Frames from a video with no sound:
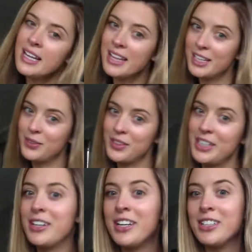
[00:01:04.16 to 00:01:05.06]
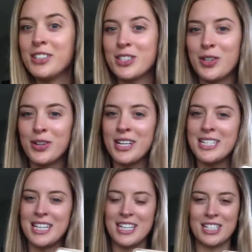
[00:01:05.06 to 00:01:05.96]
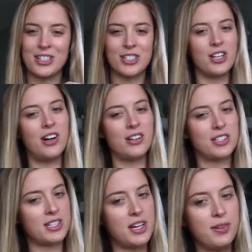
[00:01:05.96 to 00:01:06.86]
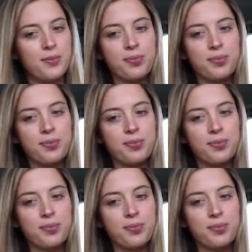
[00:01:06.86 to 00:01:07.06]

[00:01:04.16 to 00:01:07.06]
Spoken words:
that you will hear in your stories and in your songs. So